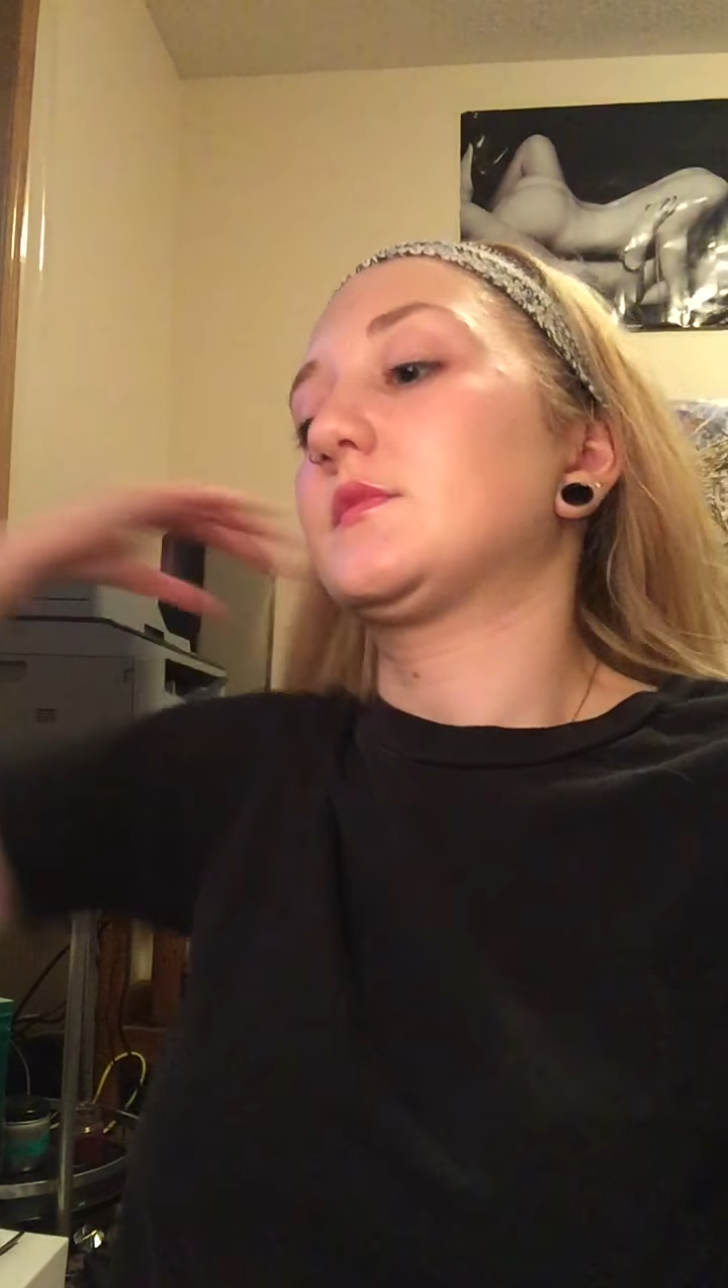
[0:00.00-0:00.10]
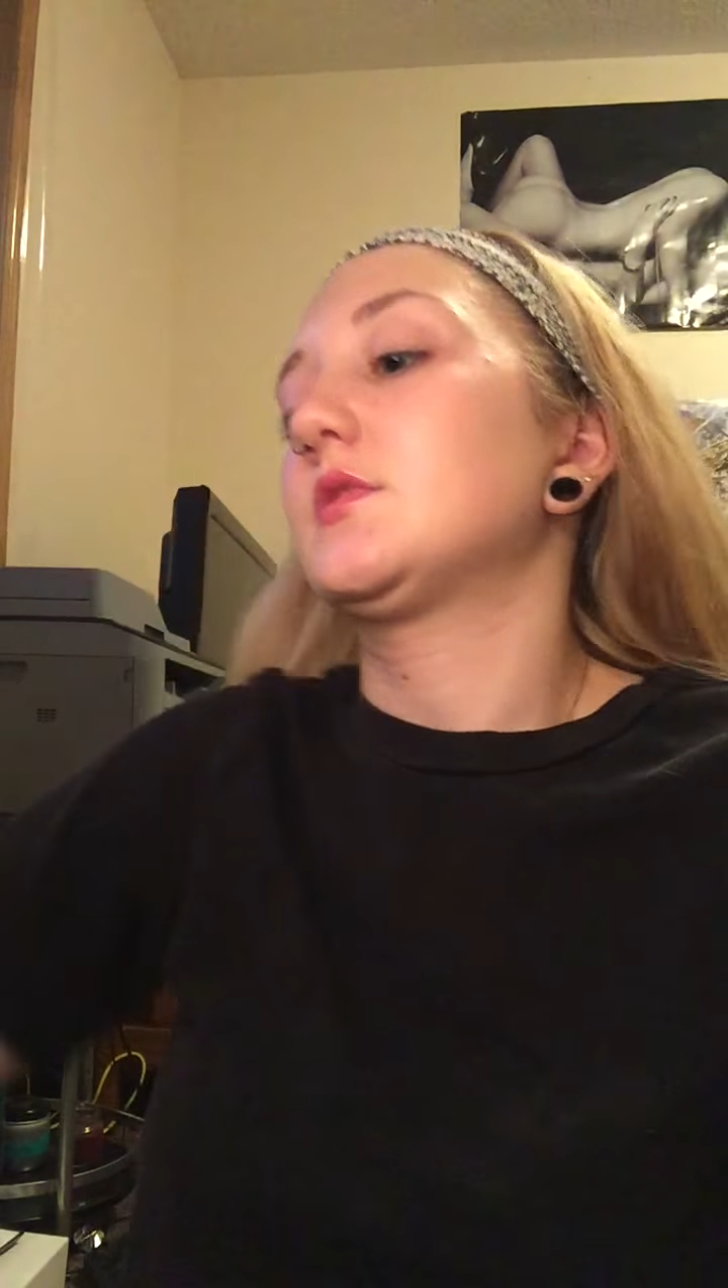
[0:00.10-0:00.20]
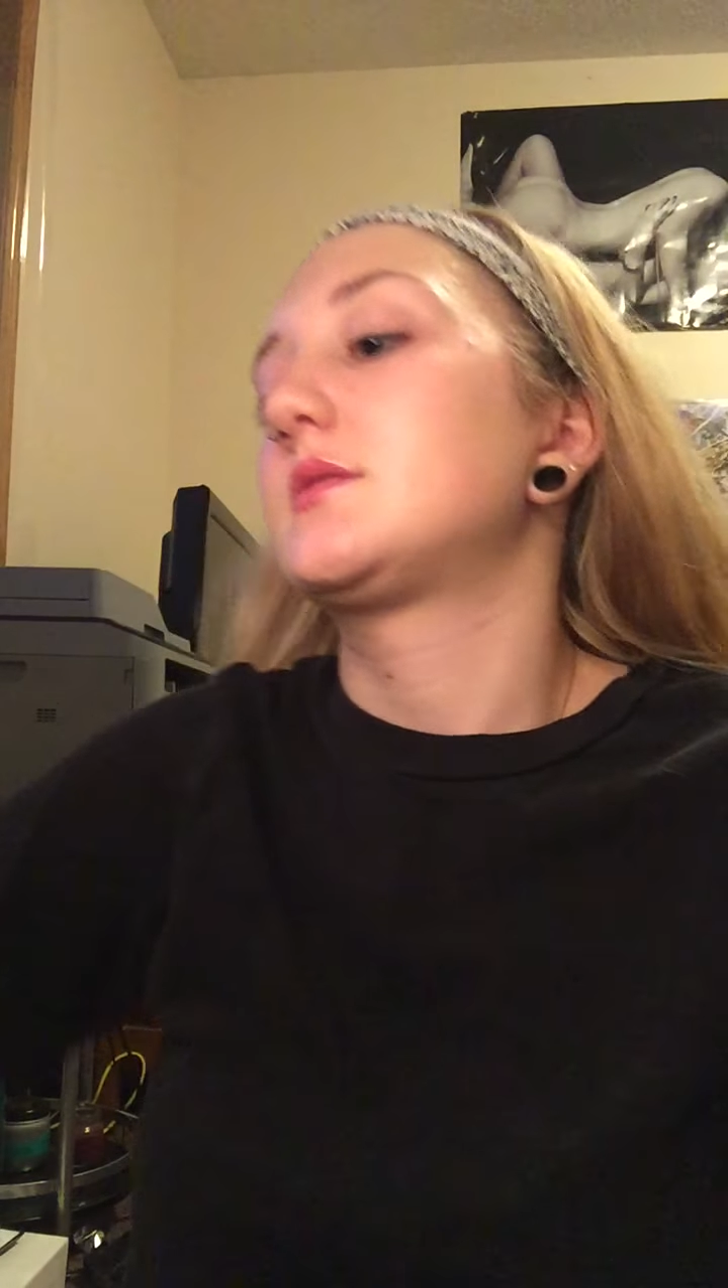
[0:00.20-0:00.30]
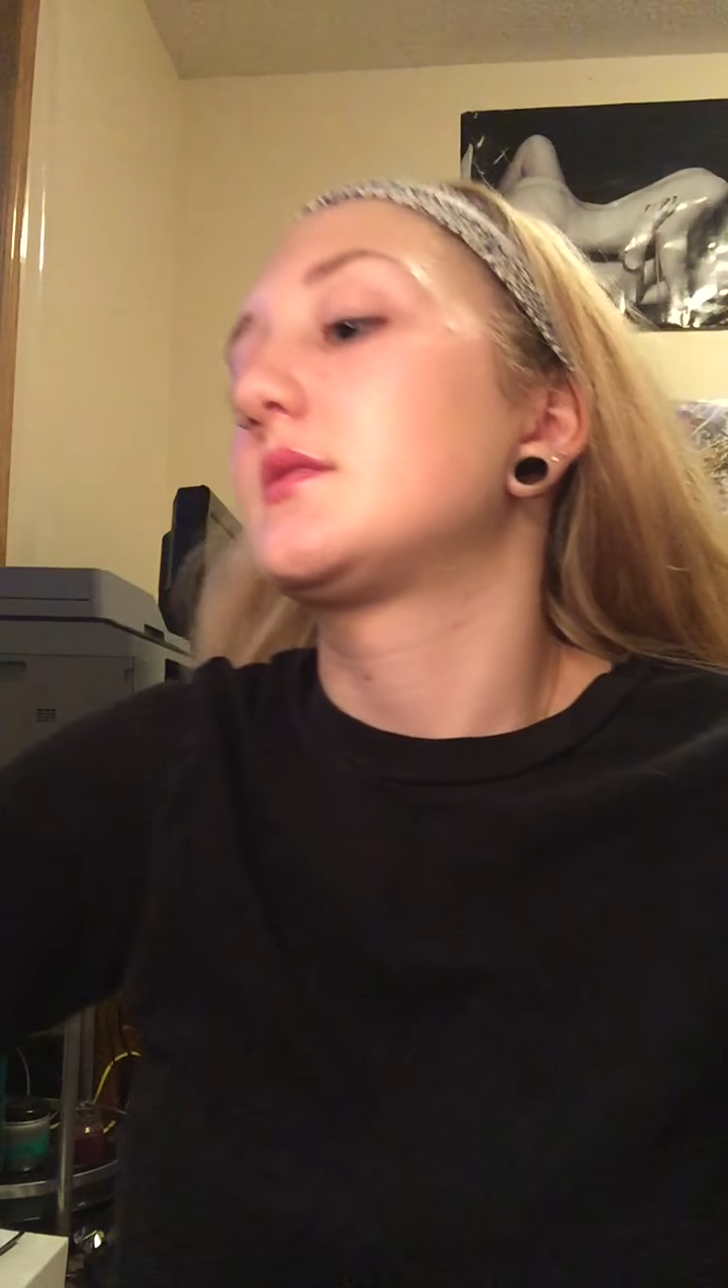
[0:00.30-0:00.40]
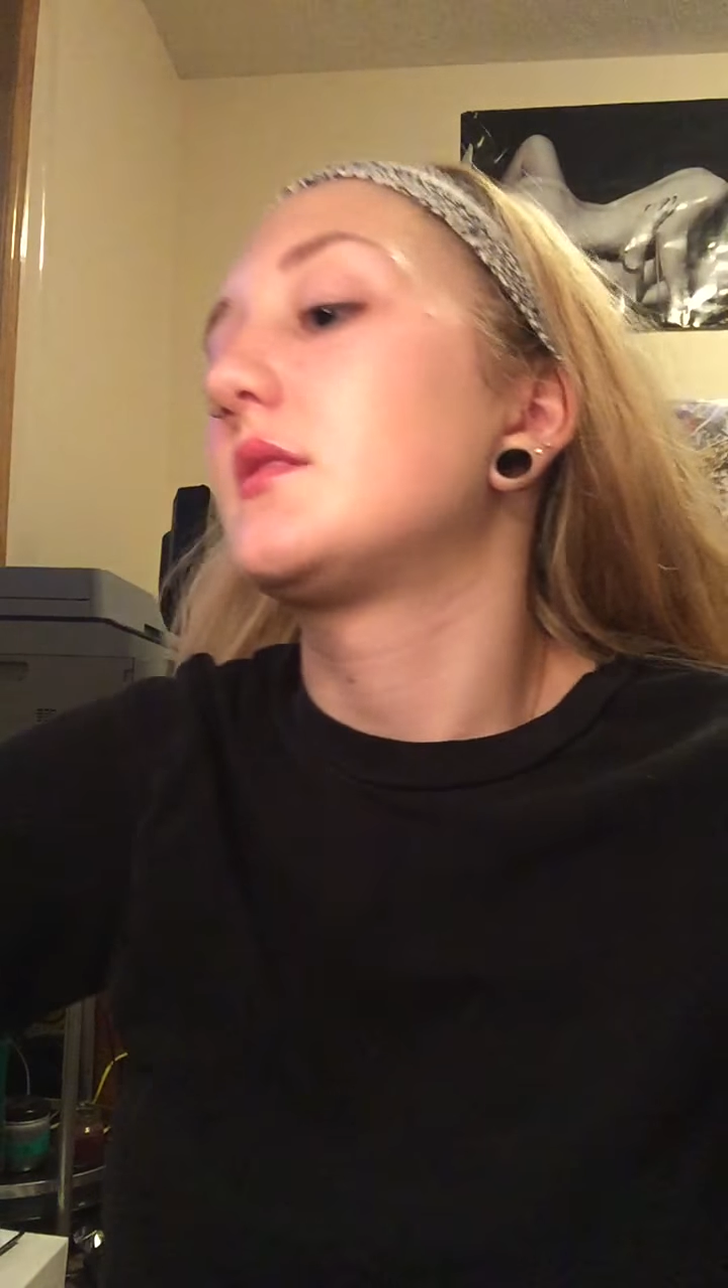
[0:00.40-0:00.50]

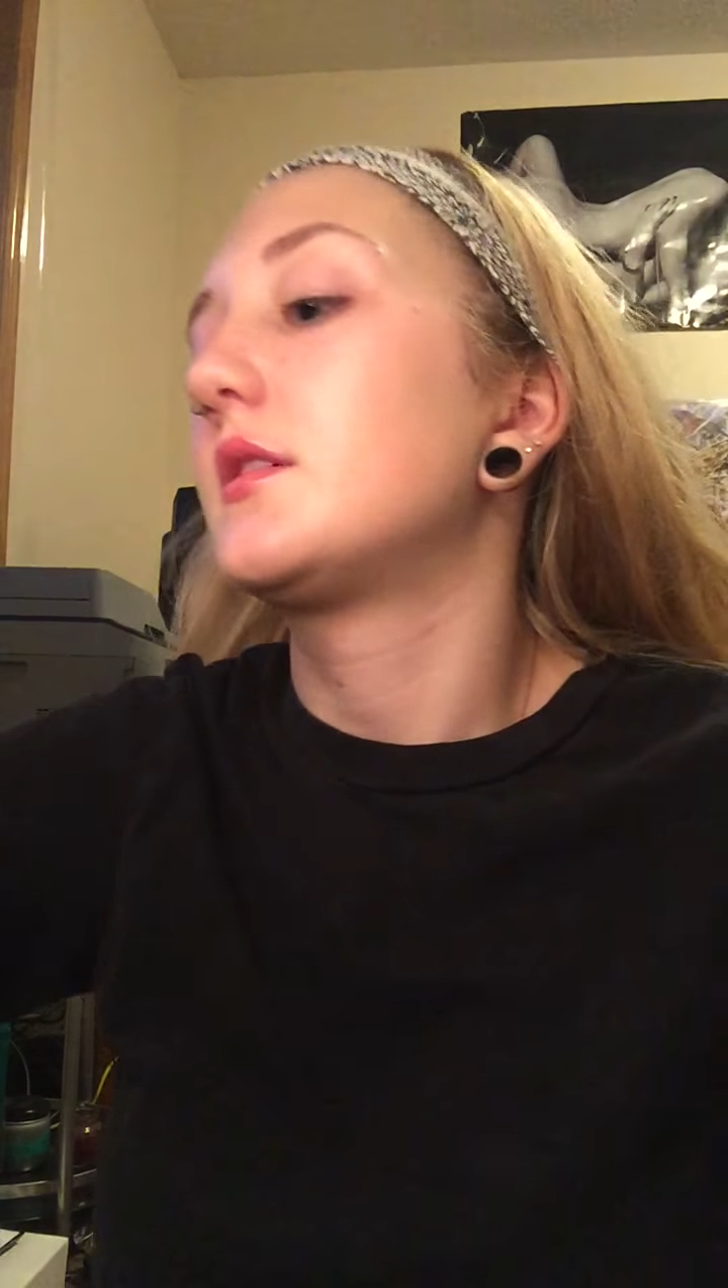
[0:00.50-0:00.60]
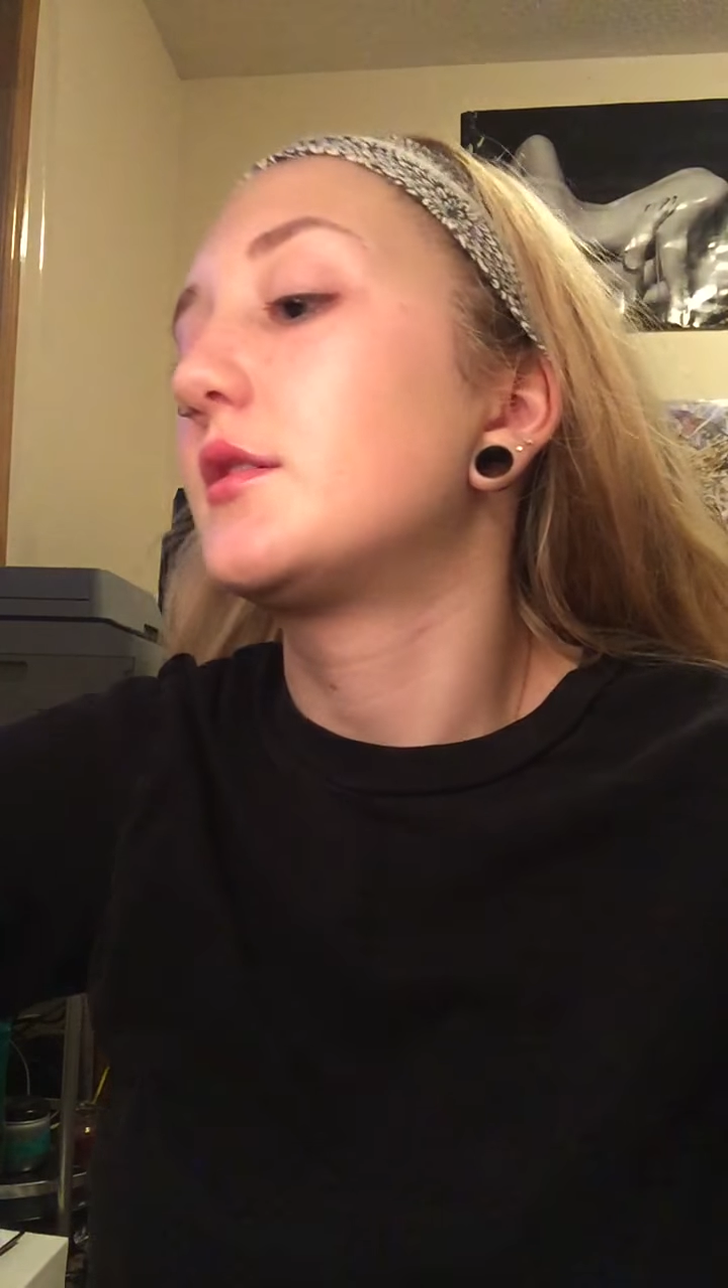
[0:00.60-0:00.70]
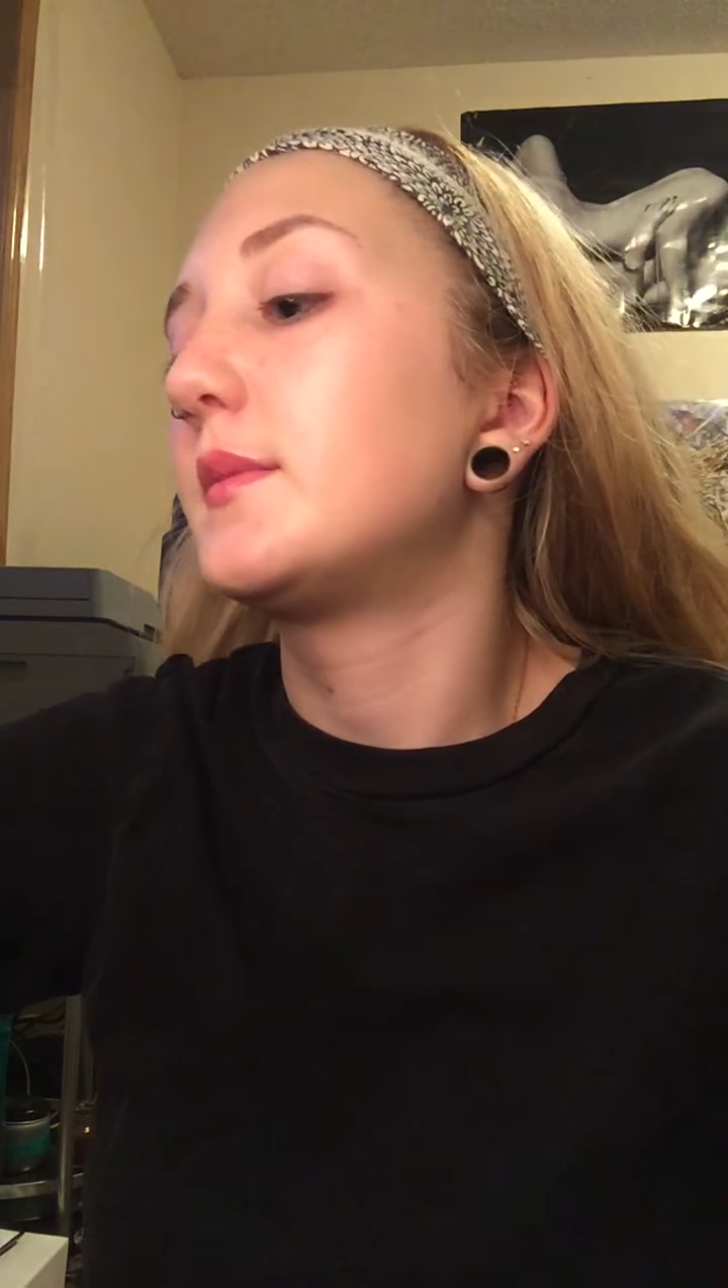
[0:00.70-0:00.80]
just a little